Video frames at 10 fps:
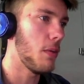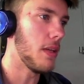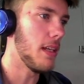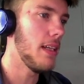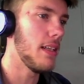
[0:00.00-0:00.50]

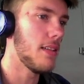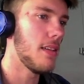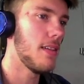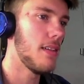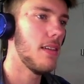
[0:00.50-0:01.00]
we need.
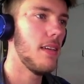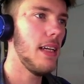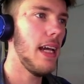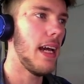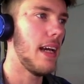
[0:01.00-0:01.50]

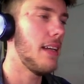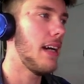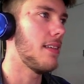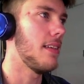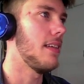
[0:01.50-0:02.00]
Yeah,
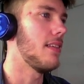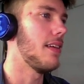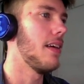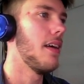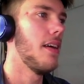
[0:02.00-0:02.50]
nice and
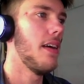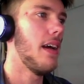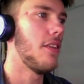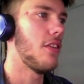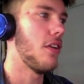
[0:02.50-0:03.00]
easy.
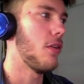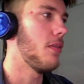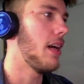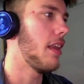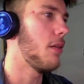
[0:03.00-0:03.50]
And so
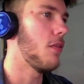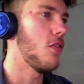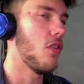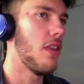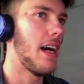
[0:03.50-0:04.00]
now that we've
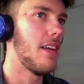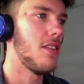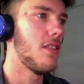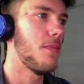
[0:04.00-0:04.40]
done that,